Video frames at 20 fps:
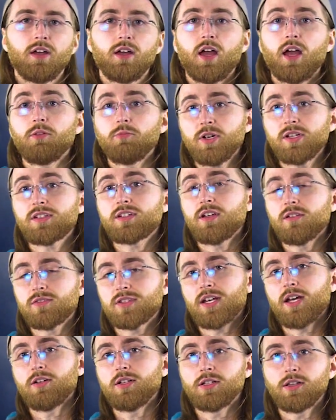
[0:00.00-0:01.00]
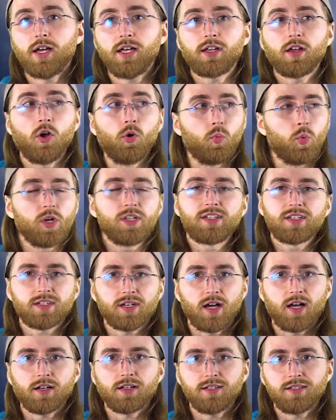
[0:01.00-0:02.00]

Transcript: At risk of sounding like a Woodstock